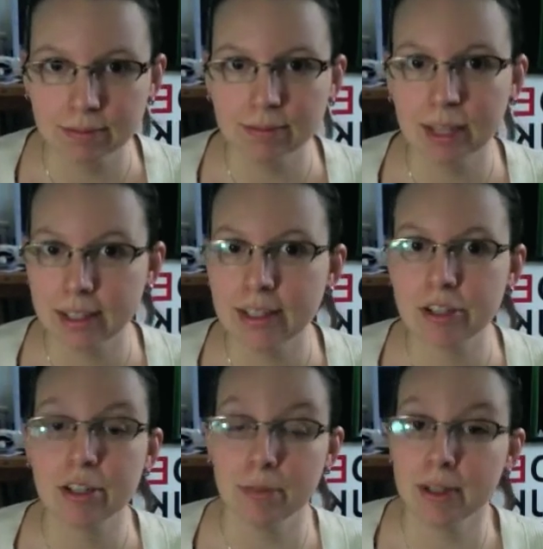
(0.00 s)
not
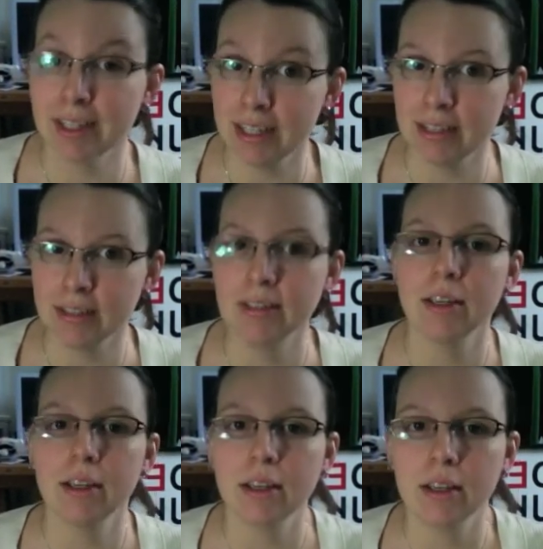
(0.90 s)
essentially, but is
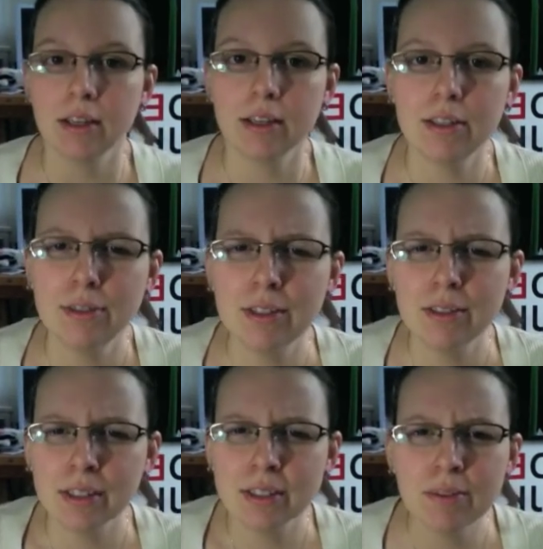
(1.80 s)
using
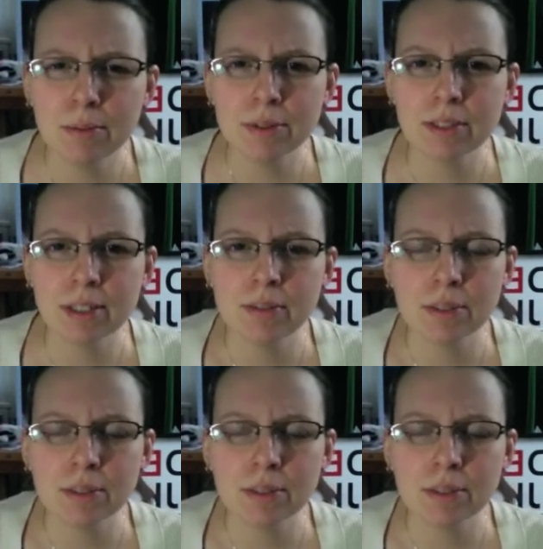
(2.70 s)
only 7% of